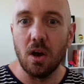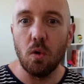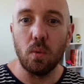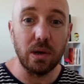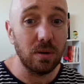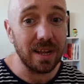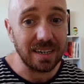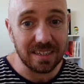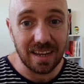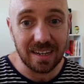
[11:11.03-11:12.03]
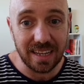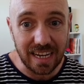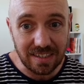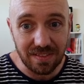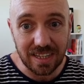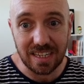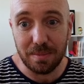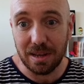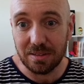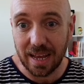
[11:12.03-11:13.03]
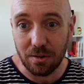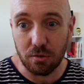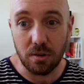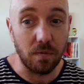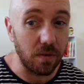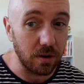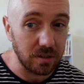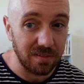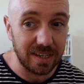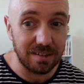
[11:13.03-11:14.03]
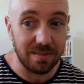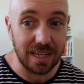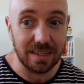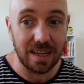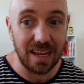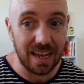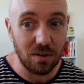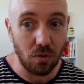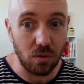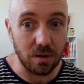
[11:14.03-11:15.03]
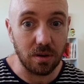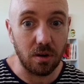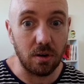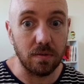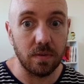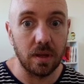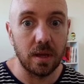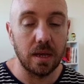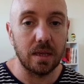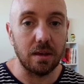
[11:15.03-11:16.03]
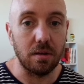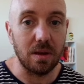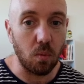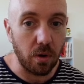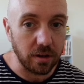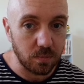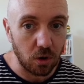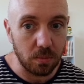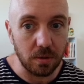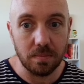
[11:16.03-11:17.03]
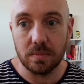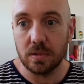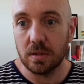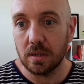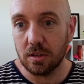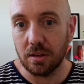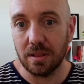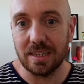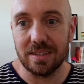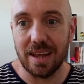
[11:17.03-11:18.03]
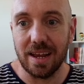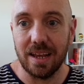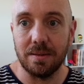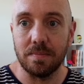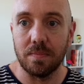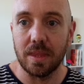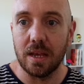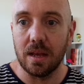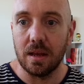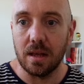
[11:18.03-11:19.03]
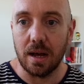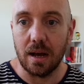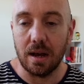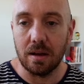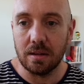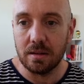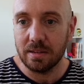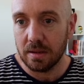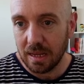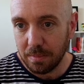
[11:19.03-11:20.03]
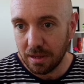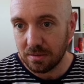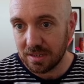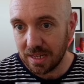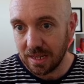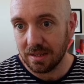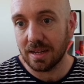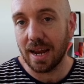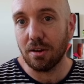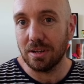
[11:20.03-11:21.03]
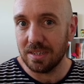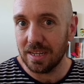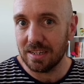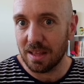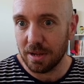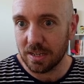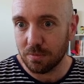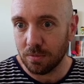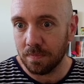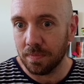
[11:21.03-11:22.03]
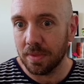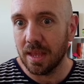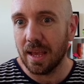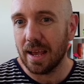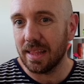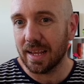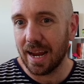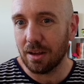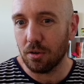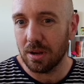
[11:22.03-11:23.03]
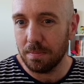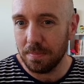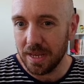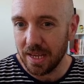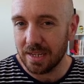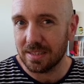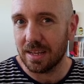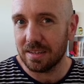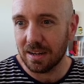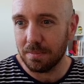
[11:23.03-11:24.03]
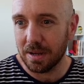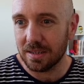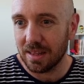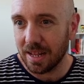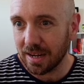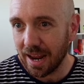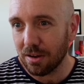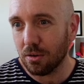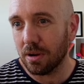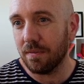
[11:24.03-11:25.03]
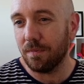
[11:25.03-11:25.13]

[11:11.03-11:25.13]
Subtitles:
we could actually send each of these emails out, or a version of each of these, in order of, their worst problem. So let's say uh, email C, category C is their biggest problem, and then category B is their second biggest, and then category